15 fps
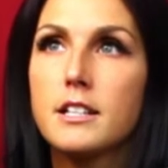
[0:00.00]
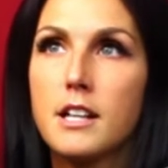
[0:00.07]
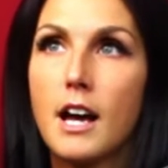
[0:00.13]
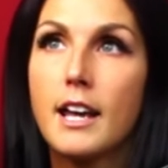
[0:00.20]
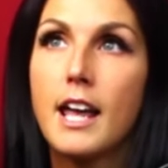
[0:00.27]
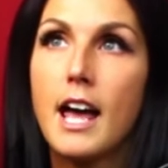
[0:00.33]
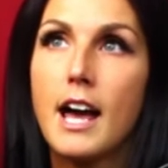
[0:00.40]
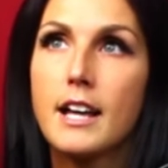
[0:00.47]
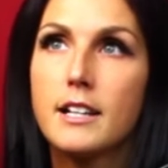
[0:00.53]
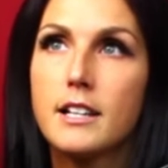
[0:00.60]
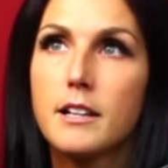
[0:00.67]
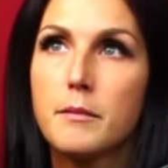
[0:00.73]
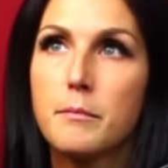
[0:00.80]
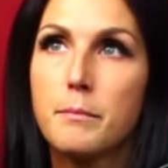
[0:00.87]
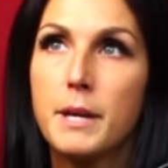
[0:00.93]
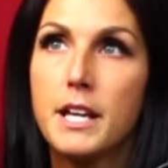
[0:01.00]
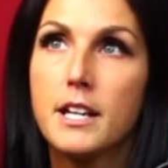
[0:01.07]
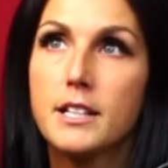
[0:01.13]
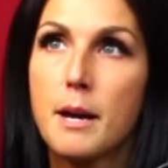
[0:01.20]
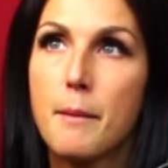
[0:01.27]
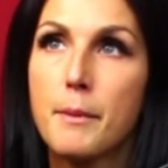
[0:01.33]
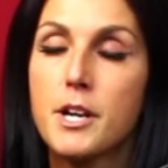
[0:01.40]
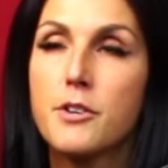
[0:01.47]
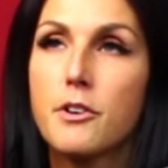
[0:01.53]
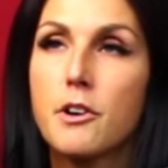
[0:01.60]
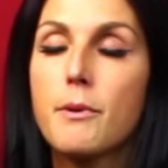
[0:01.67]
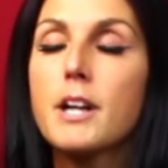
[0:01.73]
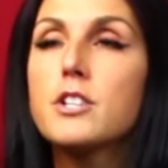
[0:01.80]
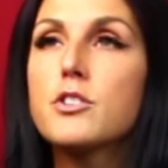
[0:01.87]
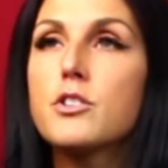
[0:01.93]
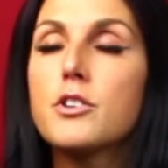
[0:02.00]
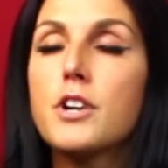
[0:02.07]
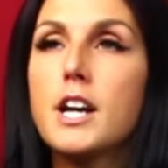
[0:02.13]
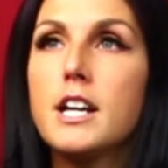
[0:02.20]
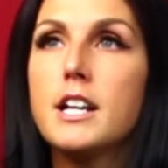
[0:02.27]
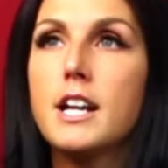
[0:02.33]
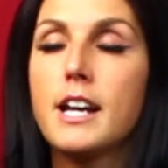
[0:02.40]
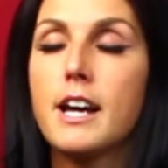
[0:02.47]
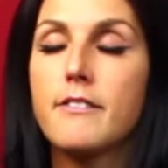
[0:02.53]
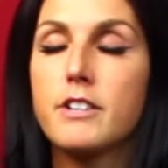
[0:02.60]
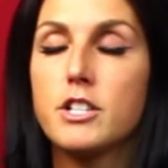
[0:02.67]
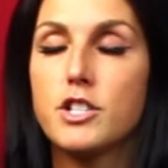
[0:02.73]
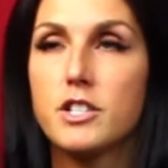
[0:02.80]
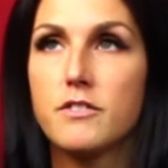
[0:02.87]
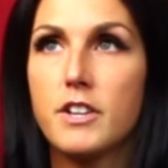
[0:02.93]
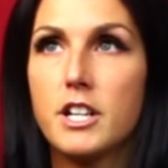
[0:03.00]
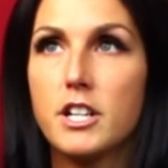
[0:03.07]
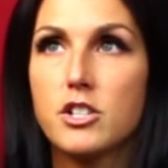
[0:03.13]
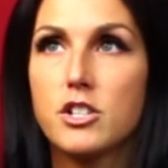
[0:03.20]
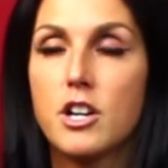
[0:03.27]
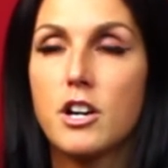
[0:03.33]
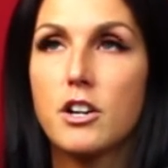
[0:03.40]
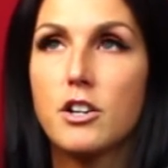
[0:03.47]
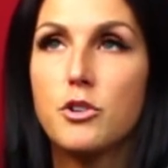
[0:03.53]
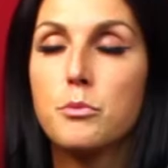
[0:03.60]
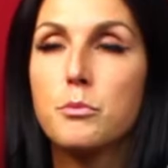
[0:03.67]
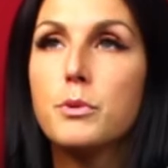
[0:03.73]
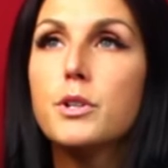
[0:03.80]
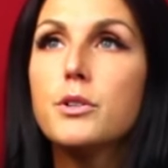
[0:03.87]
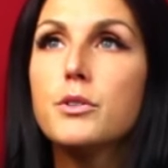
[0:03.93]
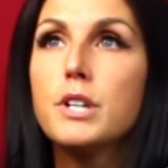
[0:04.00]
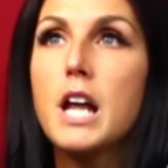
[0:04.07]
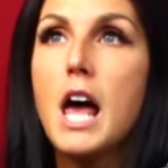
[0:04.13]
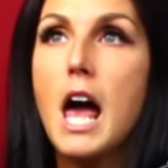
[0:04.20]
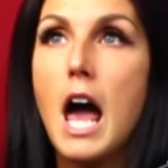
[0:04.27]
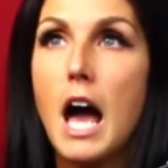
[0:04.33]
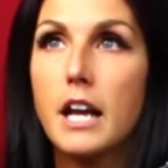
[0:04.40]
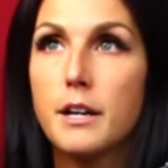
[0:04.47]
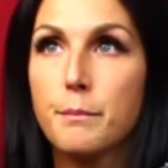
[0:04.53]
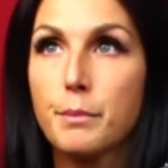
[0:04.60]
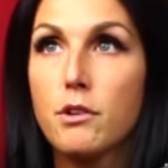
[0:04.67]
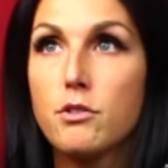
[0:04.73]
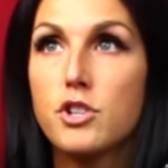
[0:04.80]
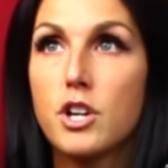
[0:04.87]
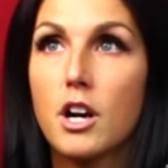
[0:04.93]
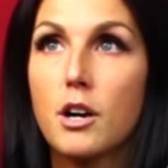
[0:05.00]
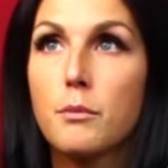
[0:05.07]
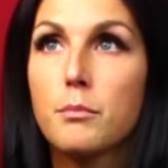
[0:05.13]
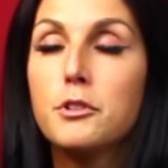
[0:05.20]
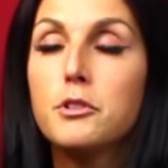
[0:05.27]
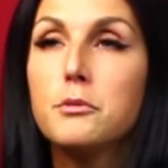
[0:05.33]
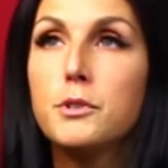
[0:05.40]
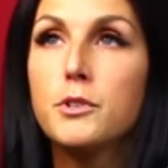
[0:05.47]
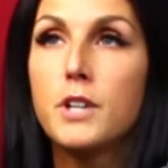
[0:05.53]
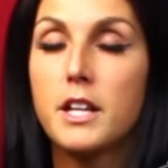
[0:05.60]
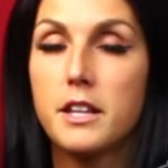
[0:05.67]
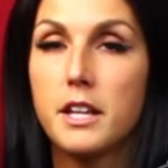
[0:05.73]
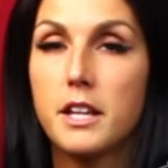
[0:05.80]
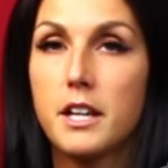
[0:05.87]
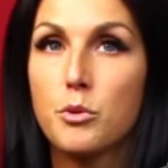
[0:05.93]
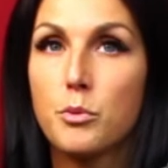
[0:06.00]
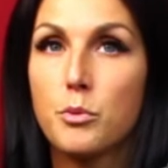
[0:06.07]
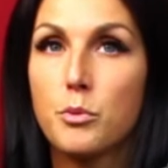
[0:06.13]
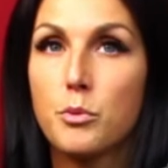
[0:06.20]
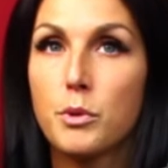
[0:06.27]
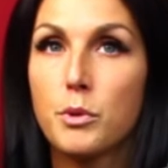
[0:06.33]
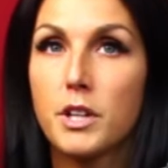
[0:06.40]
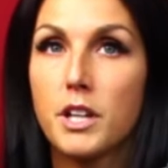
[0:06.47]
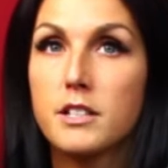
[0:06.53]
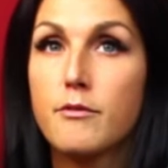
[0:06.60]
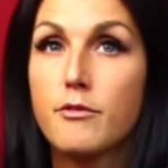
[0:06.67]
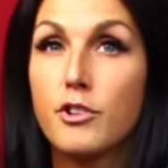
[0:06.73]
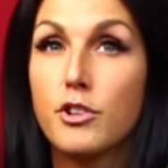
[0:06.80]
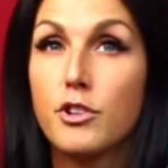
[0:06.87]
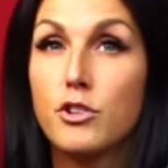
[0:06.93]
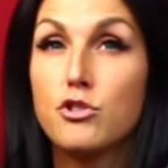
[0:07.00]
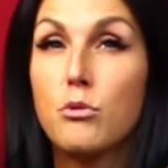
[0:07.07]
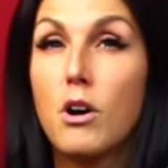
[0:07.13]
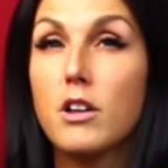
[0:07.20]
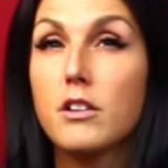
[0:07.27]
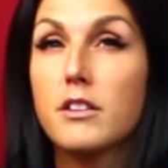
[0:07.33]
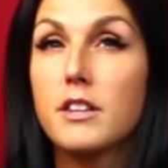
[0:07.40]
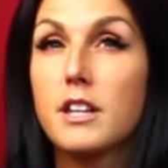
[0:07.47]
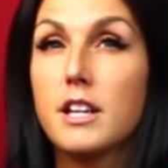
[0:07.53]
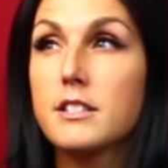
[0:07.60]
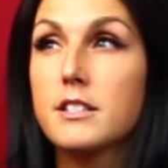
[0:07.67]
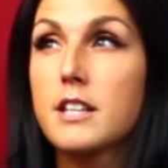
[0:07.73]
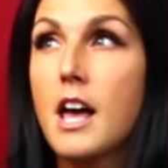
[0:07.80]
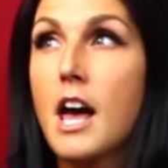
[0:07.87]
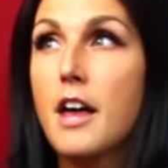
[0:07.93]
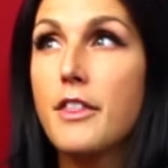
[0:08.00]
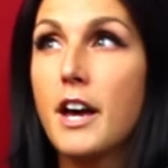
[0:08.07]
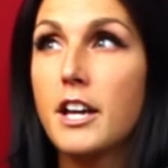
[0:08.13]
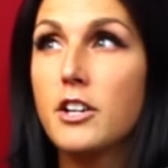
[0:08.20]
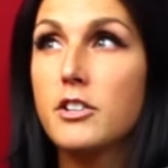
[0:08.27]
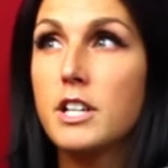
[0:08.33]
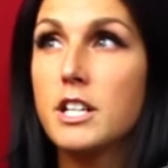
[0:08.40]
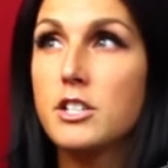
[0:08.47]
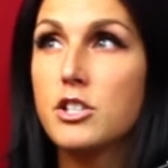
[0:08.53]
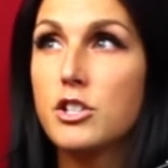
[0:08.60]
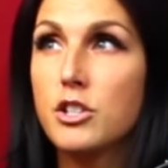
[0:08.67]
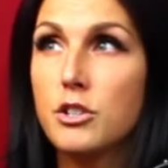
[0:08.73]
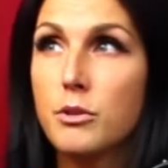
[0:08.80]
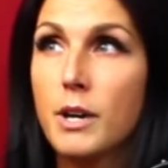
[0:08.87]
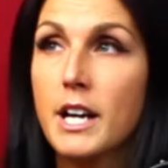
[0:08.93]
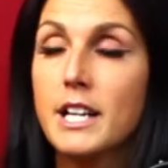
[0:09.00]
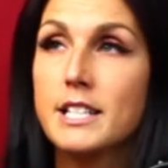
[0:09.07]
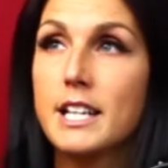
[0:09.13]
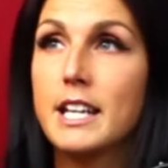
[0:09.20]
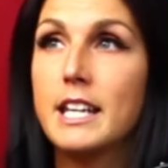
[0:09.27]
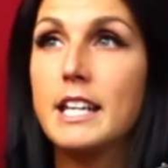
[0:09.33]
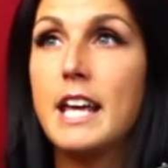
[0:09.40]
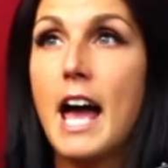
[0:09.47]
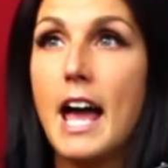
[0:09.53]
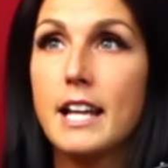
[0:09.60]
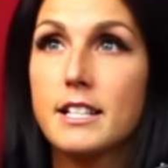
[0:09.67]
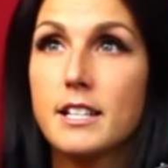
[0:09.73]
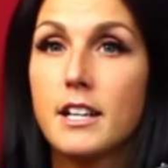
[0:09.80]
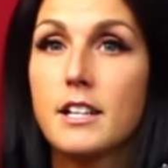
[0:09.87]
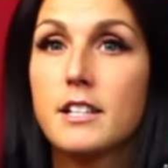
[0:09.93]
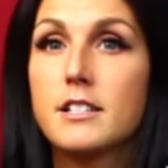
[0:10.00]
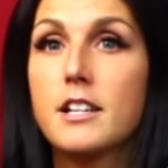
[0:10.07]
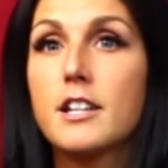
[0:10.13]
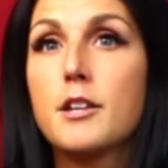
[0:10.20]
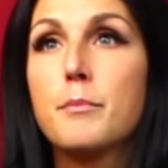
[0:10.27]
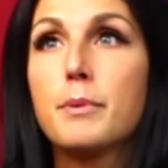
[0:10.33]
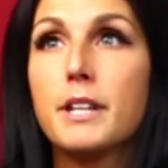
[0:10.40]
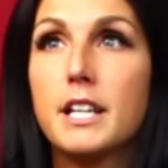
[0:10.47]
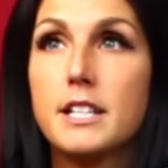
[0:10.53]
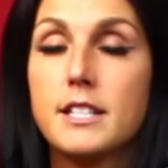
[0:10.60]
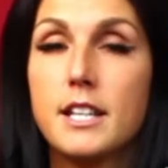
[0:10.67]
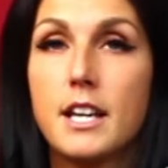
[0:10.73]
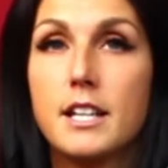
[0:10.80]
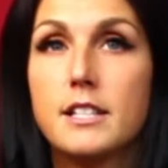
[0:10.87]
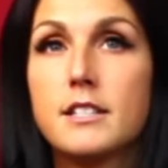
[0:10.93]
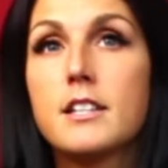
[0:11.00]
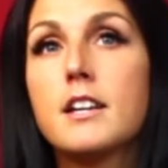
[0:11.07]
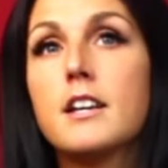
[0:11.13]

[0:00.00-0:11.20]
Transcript: Again, being in that Mercury retrograde and having just finished our new moon and approaching our blue moon, I think it's a really good time for you to do all the things that you need to do to get to the places,